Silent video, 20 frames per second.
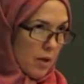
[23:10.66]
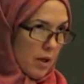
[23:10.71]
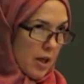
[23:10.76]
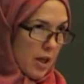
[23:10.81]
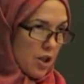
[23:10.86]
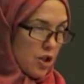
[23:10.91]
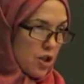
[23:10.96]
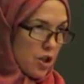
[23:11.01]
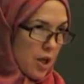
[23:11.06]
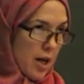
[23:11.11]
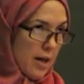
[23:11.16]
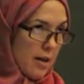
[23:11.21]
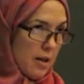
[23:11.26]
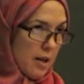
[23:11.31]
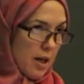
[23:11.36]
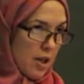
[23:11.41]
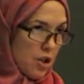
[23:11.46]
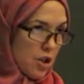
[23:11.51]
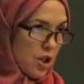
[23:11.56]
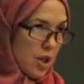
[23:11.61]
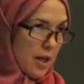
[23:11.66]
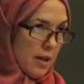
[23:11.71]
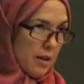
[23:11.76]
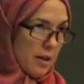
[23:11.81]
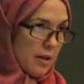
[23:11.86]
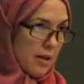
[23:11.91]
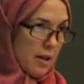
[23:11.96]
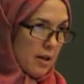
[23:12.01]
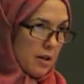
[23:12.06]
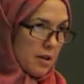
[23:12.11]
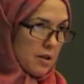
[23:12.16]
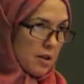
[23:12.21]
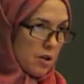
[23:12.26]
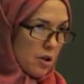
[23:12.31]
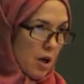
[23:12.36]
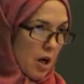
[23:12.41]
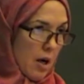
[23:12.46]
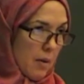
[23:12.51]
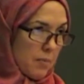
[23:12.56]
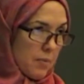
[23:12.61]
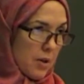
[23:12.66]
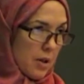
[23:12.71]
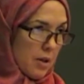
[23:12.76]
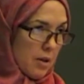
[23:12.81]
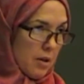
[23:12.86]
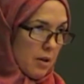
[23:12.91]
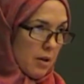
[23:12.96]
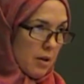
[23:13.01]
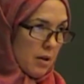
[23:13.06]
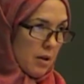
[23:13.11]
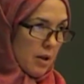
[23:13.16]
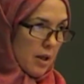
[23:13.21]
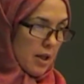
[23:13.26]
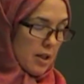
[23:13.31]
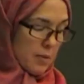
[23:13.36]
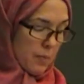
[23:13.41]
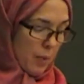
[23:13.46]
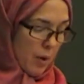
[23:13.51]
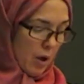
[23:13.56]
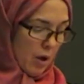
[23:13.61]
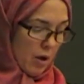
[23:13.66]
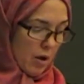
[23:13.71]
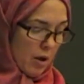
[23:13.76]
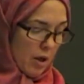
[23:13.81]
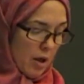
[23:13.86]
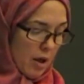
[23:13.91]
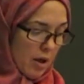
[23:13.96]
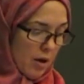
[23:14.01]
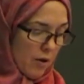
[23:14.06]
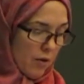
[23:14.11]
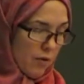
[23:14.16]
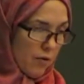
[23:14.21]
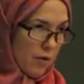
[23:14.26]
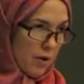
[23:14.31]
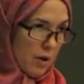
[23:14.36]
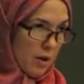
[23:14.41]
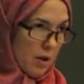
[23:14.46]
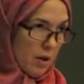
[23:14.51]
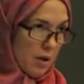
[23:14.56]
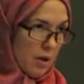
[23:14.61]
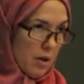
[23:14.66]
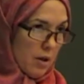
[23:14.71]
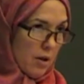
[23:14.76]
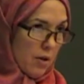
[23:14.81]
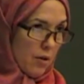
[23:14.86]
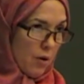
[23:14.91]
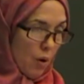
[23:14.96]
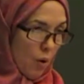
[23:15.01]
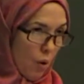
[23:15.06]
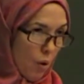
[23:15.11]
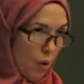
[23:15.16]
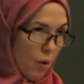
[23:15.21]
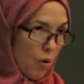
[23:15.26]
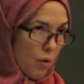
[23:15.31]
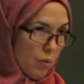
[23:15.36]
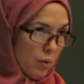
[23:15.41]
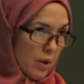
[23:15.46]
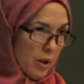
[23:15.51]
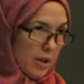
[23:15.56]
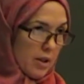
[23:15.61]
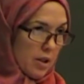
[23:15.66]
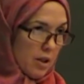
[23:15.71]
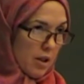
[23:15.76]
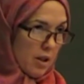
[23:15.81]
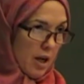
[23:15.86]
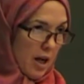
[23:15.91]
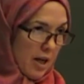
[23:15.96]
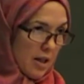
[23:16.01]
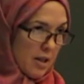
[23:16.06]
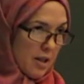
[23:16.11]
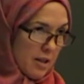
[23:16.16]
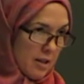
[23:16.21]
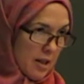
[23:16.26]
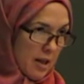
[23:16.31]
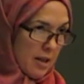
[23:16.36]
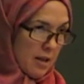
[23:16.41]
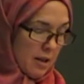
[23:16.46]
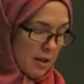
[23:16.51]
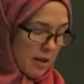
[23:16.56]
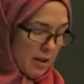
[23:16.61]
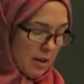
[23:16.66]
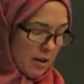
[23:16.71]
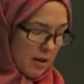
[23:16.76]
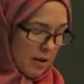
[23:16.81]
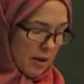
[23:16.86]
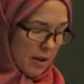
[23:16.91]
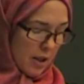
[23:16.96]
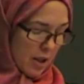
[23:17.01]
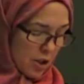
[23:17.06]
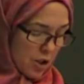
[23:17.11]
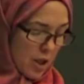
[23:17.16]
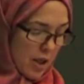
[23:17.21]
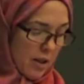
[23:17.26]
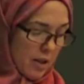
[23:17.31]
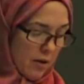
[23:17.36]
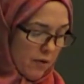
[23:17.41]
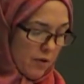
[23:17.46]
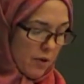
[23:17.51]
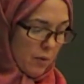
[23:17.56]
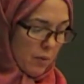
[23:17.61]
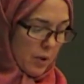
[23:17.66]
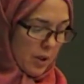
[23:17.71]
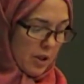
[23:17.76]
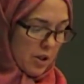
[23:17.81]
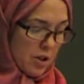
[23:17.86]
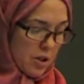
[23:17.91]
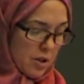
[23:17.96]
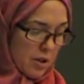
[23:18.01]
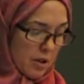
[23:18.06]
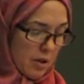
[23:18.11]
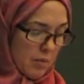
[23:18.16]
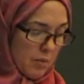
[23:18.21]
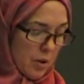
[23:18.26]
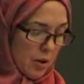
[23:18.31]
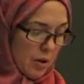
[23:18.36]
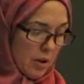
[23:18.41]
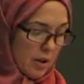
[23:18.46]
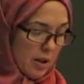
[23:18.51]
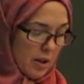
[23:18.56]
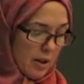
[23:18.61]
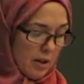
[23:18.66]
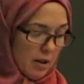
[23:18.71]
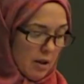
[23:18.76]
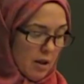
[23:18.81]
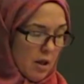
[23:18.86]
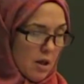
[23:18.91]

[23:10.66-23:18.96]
agenda that is adopted as part of the whole agenda of the religious community.